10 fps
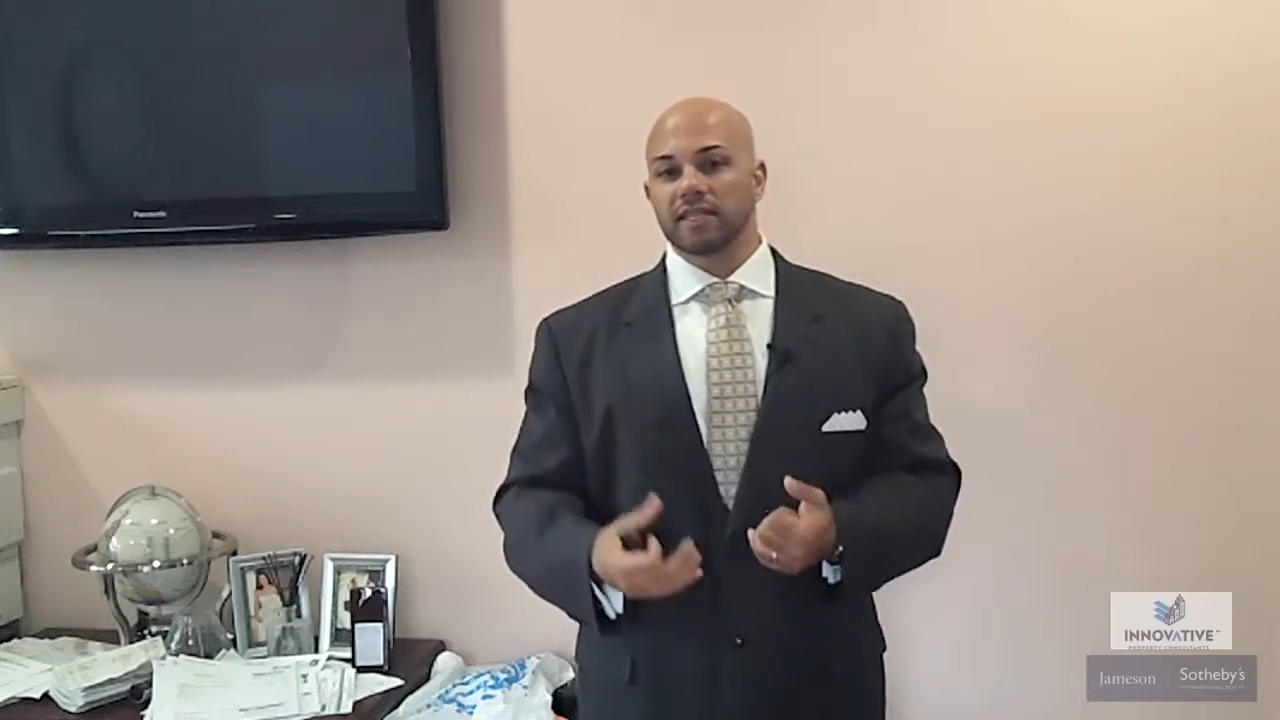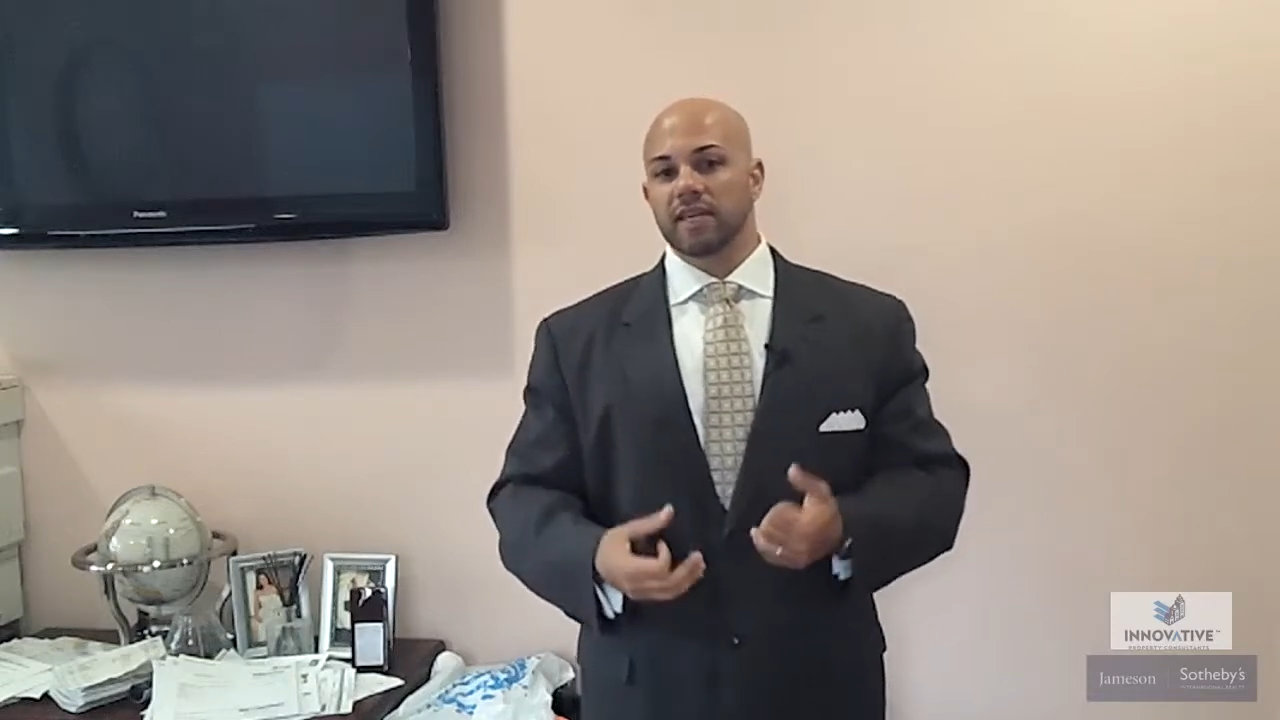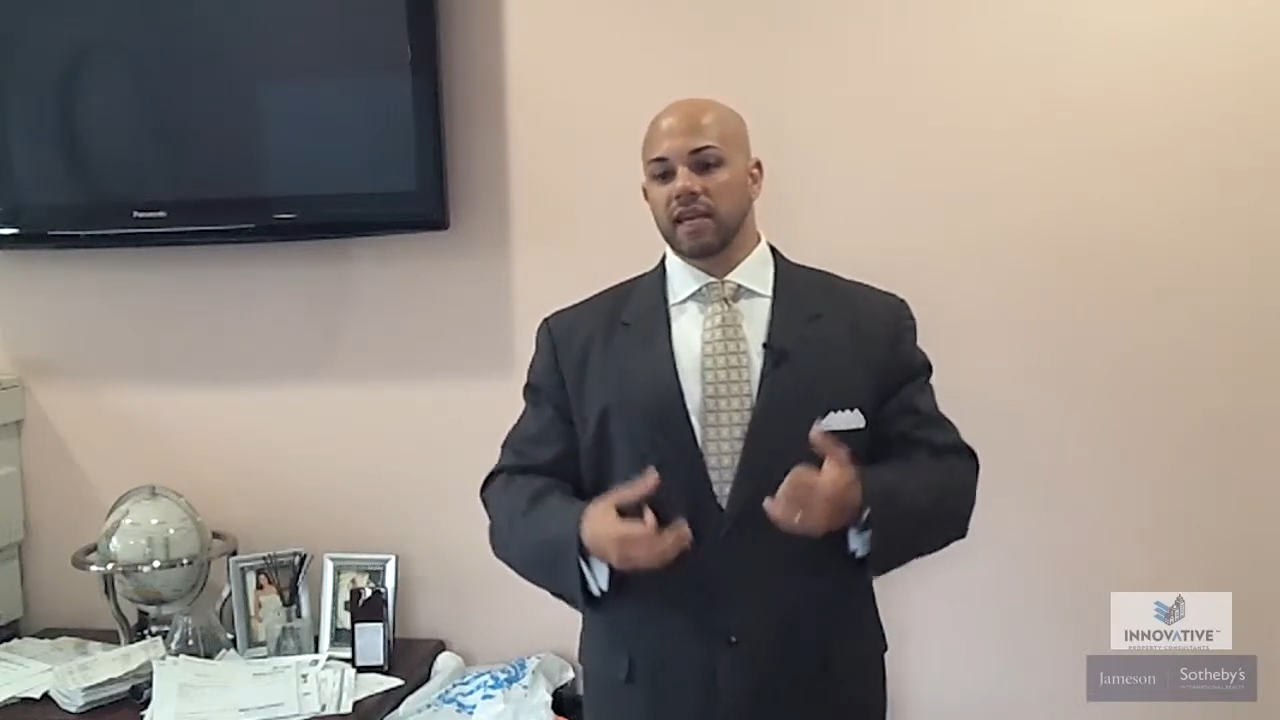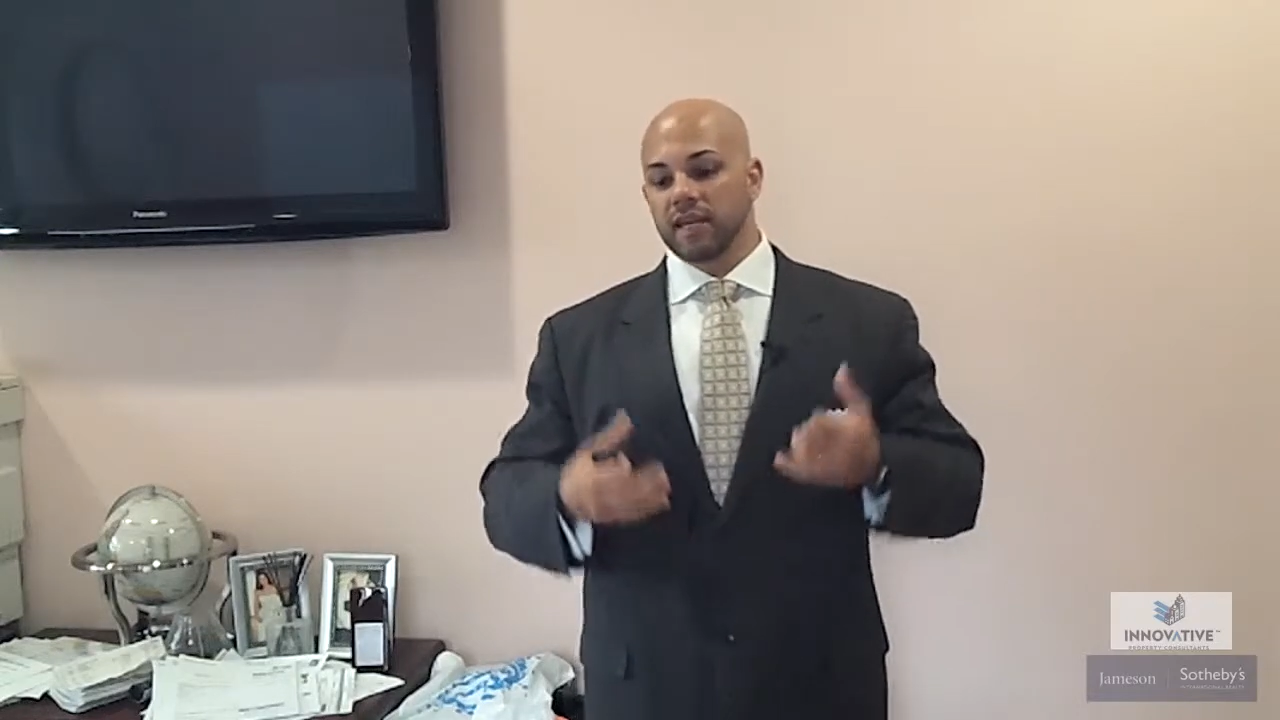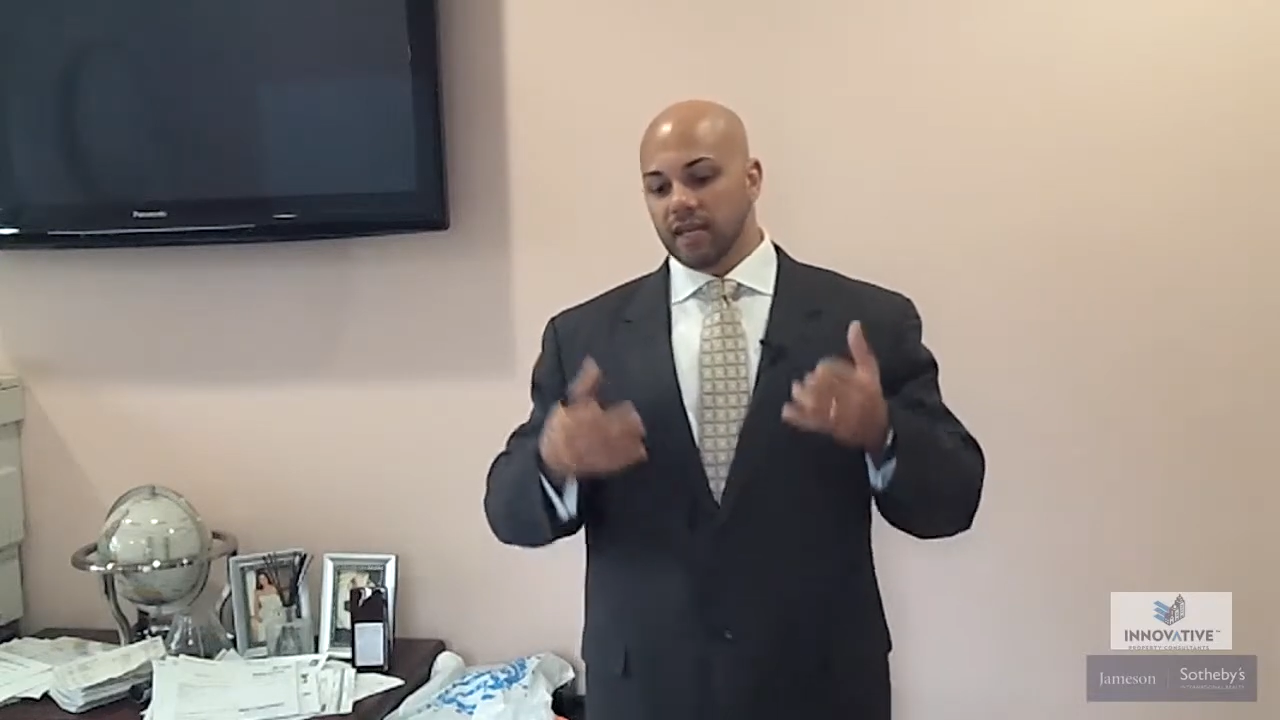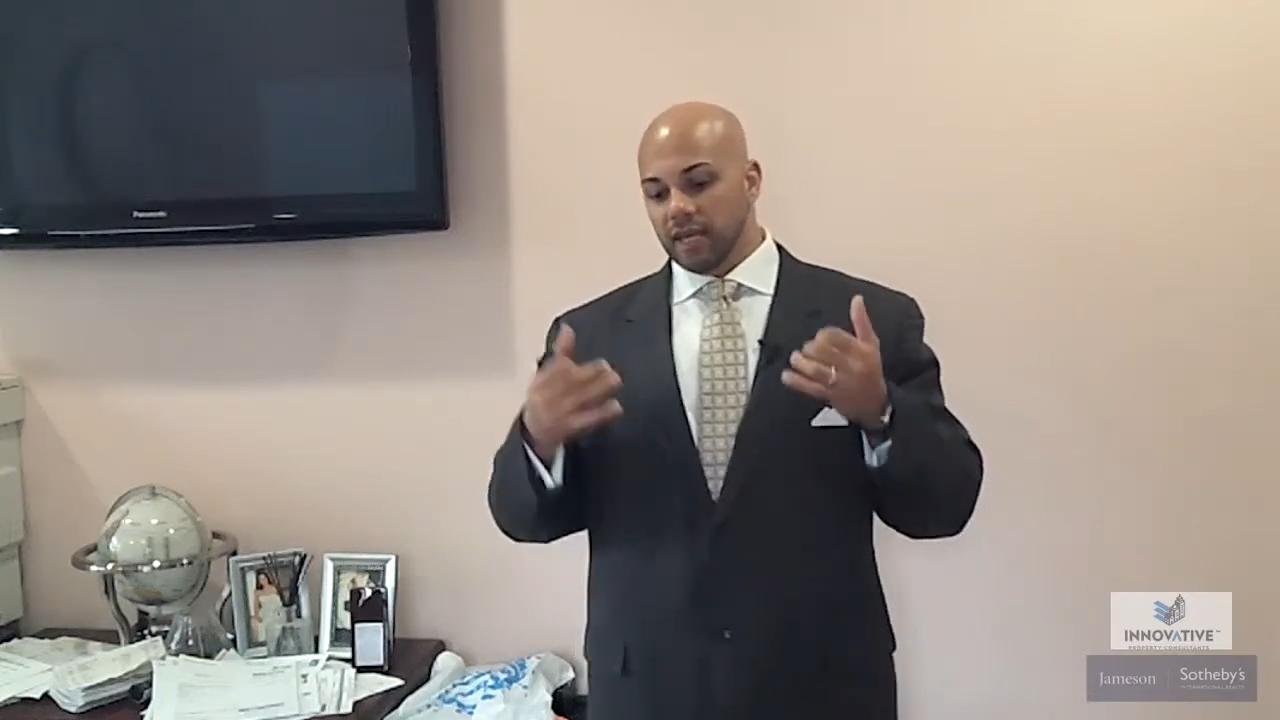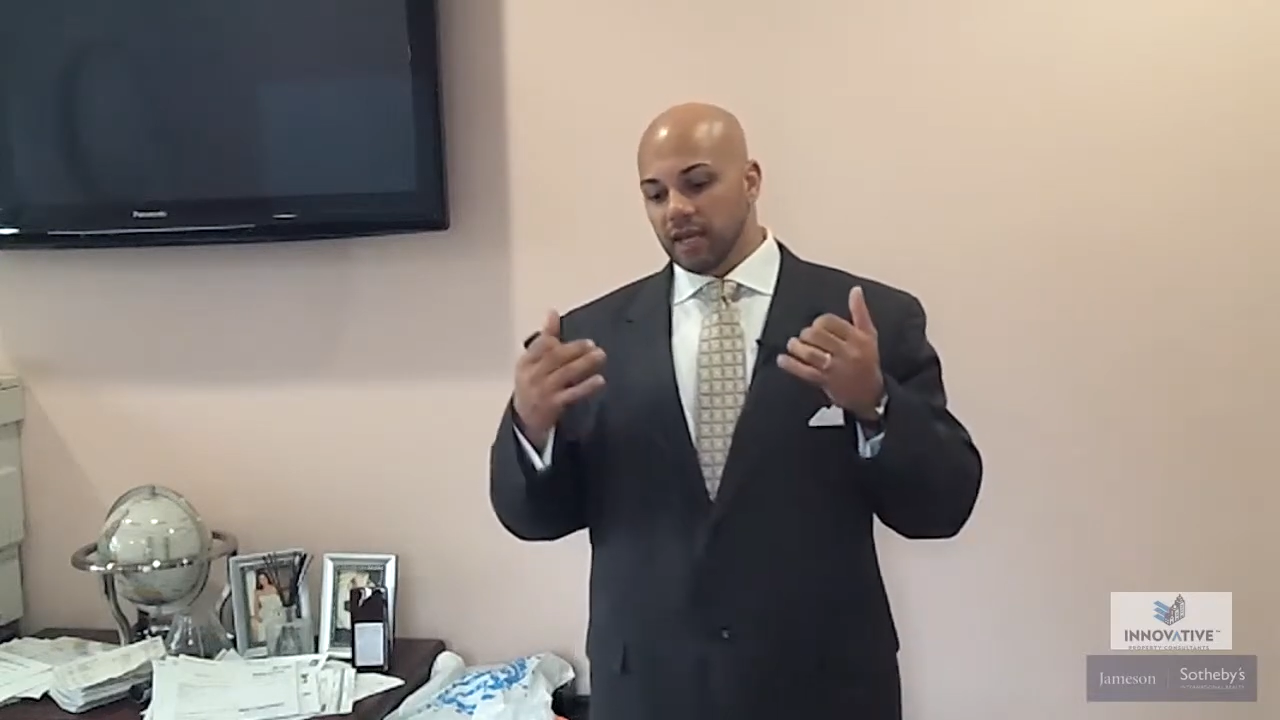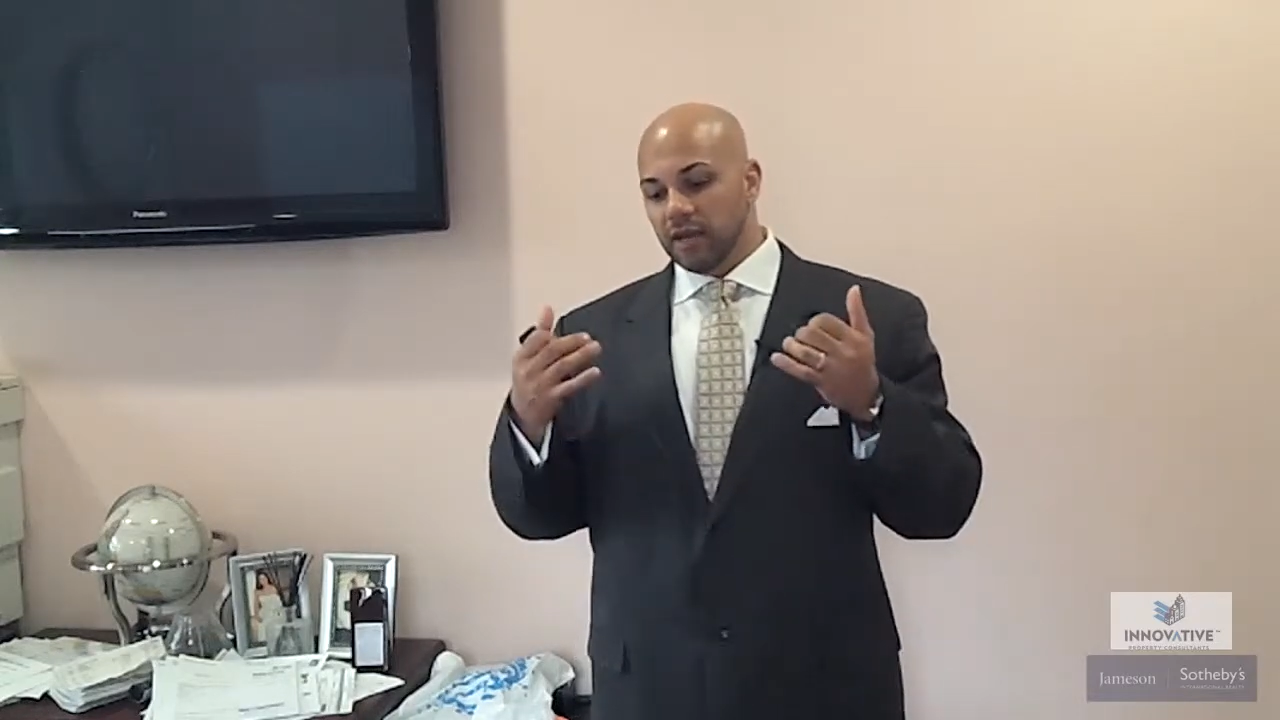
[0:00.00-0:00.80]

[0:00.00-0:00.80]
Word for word: is that